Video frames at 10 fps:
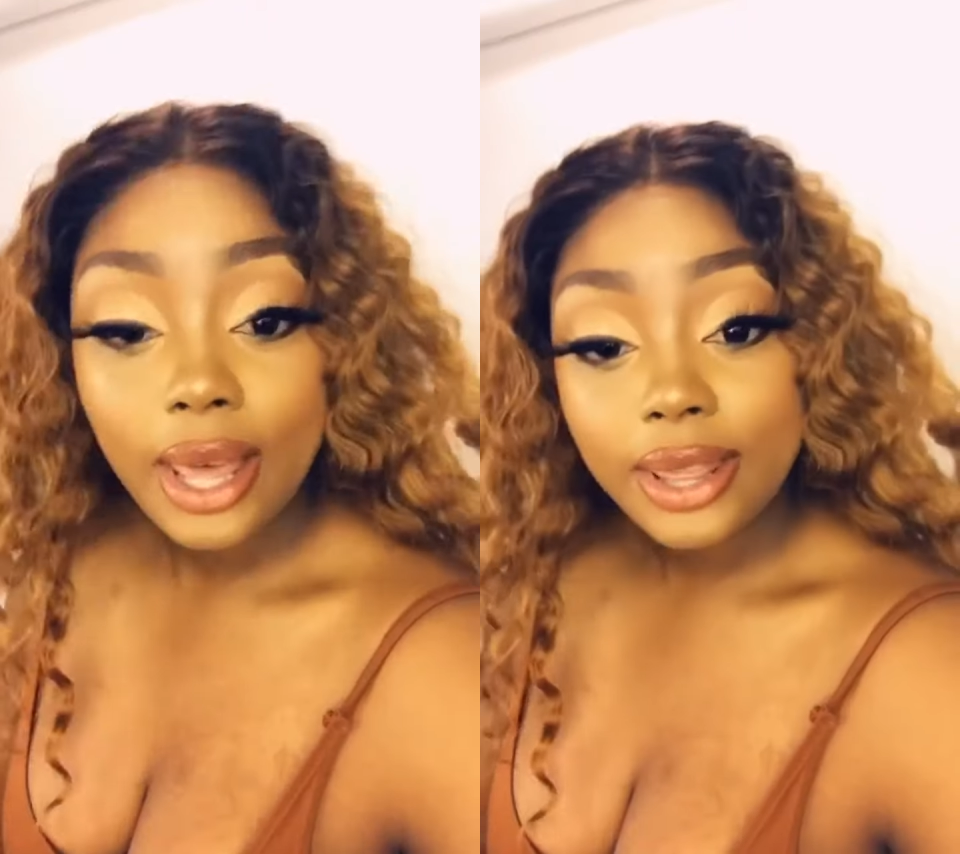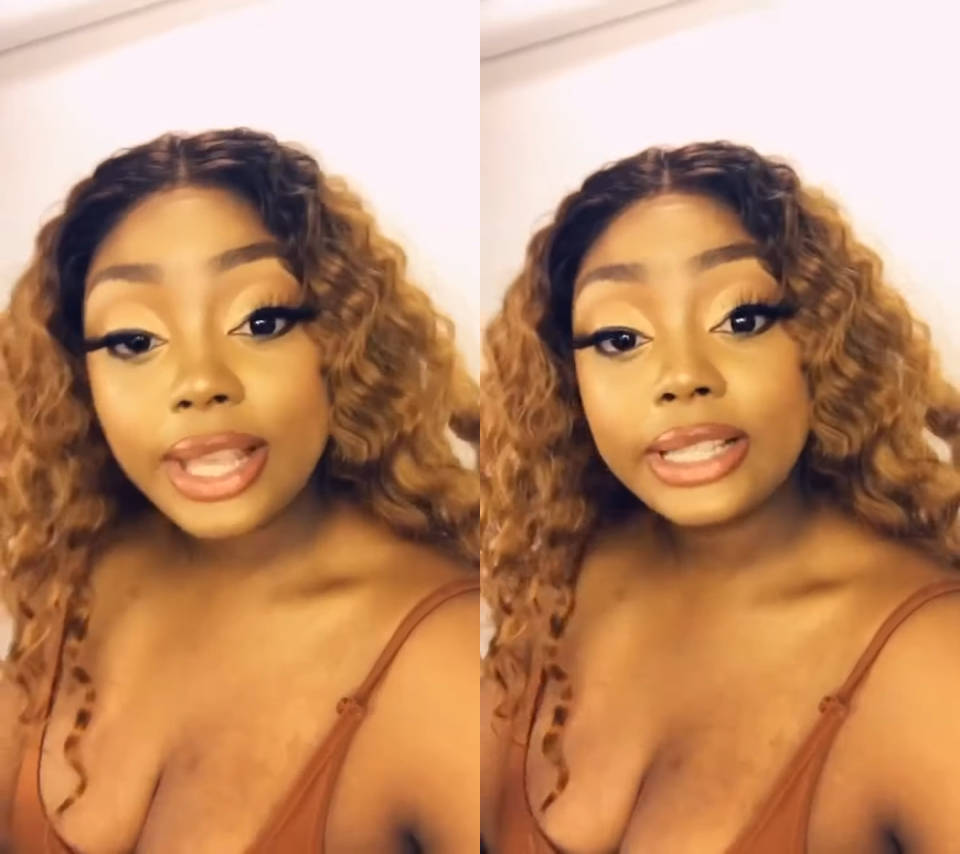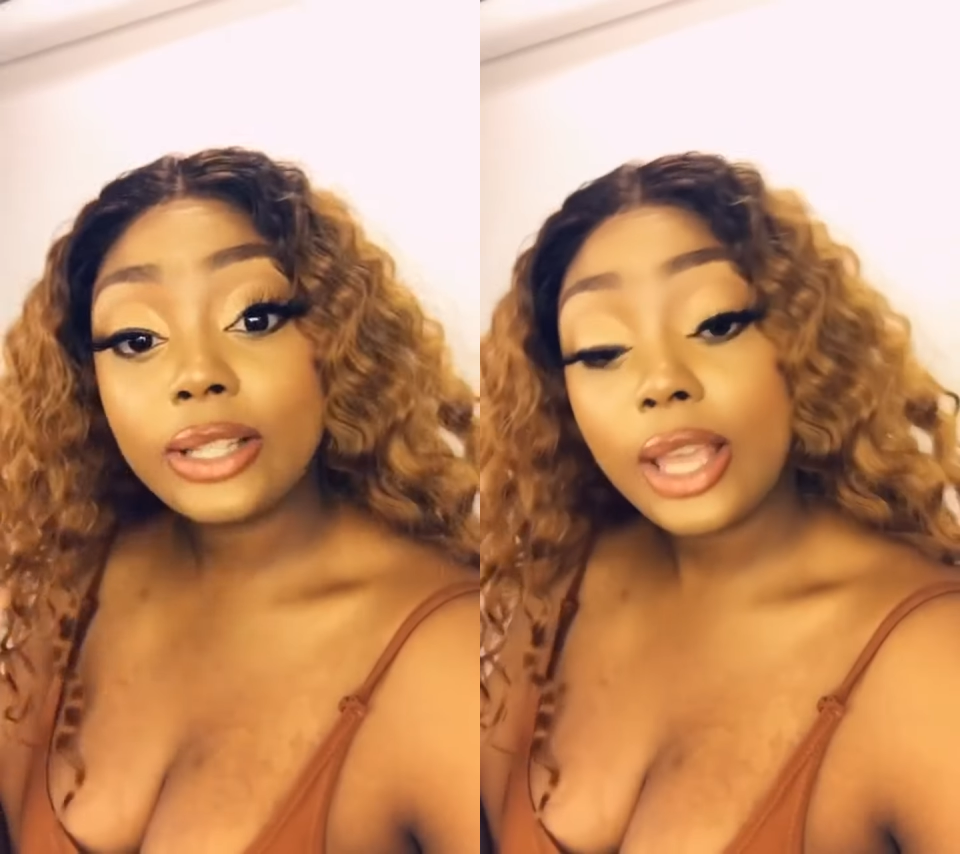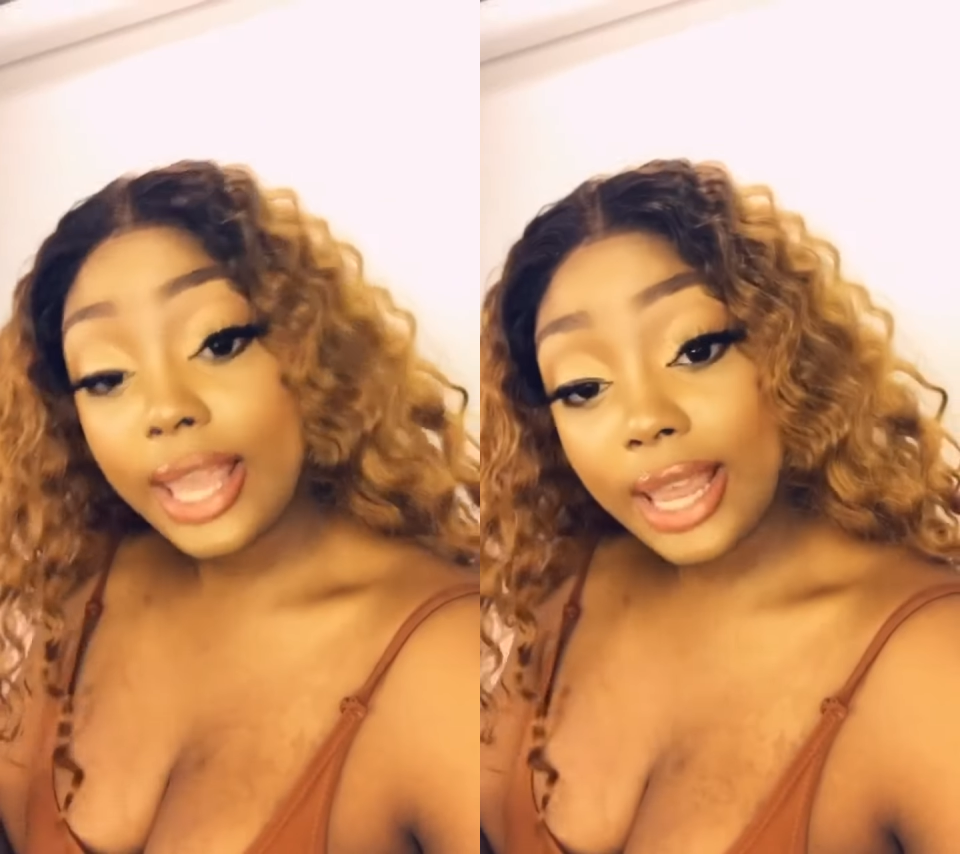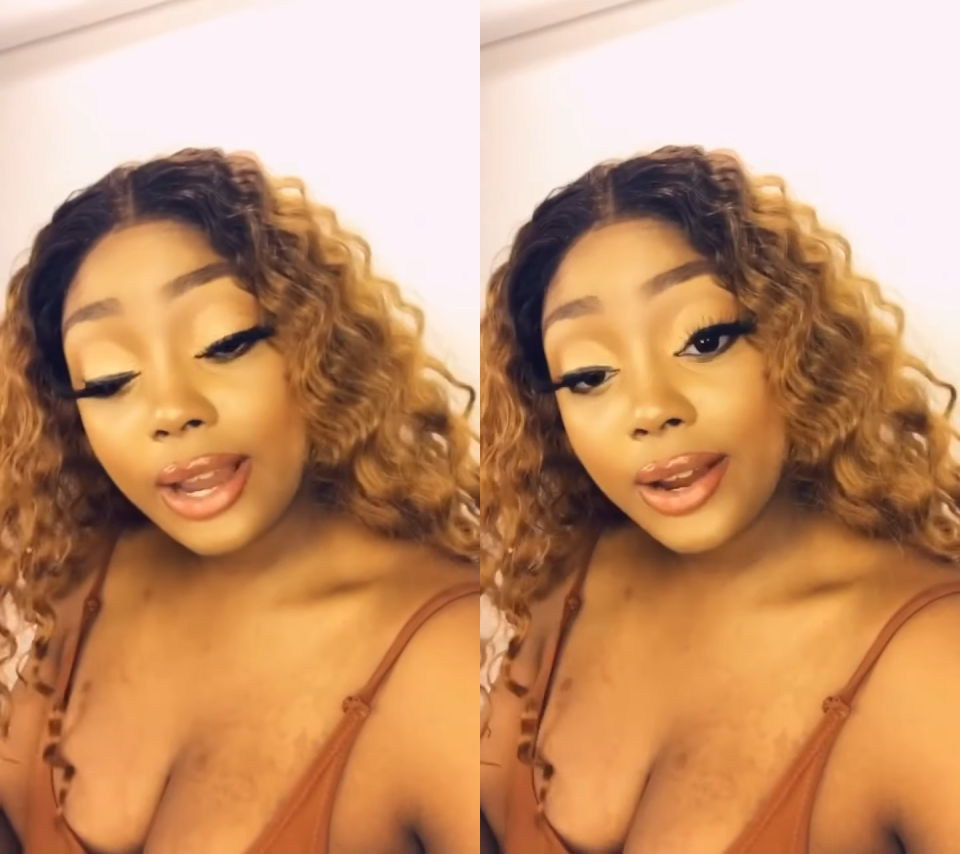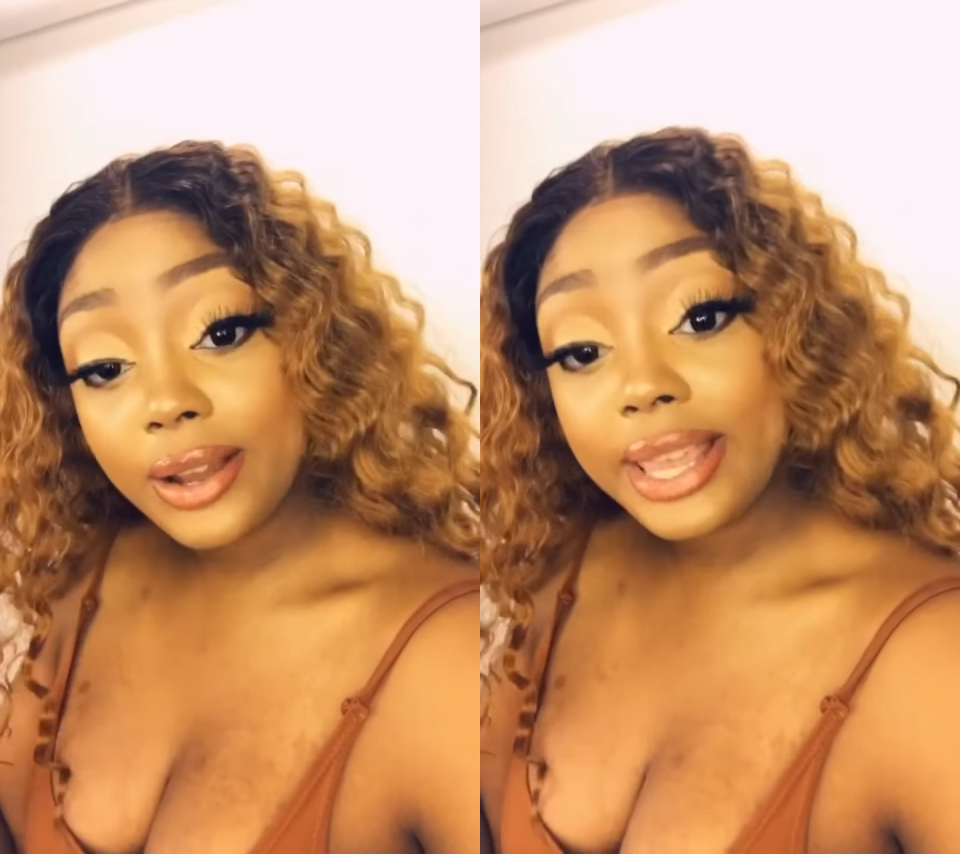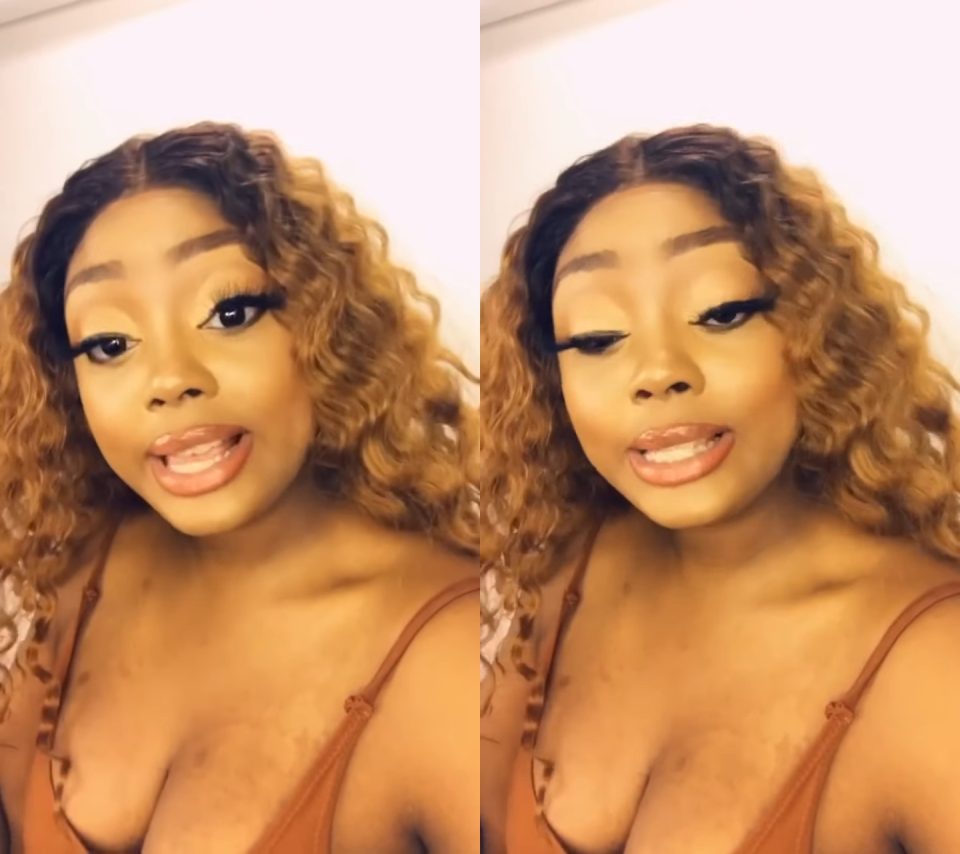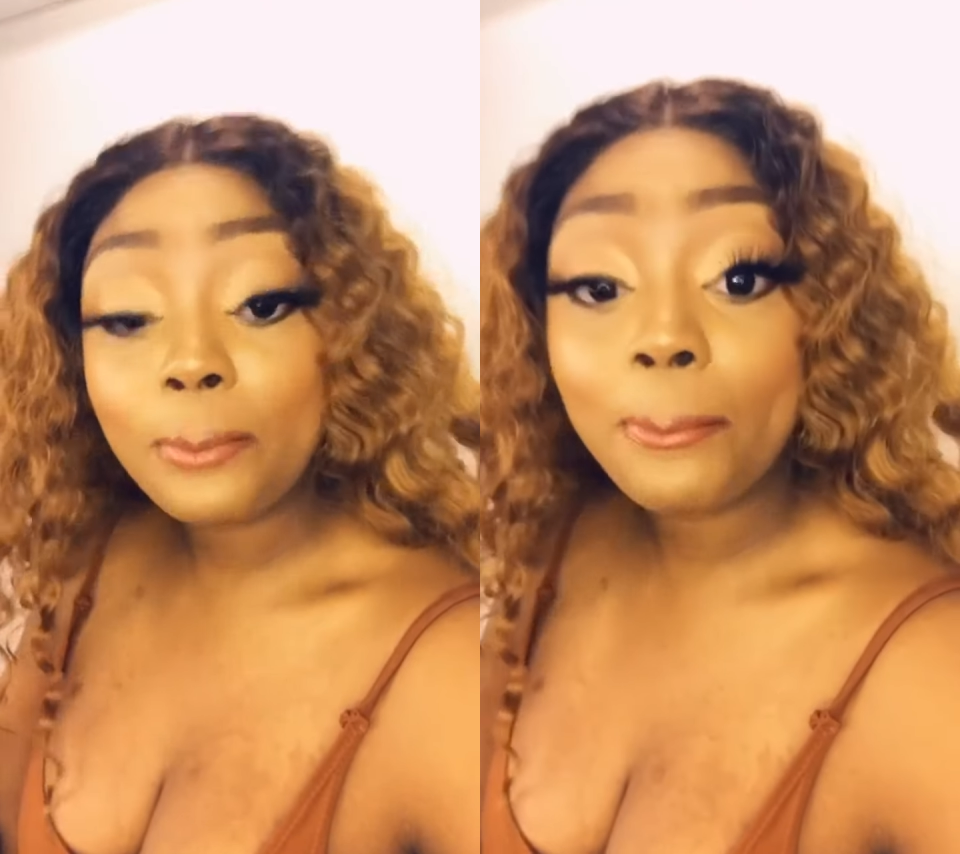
This here is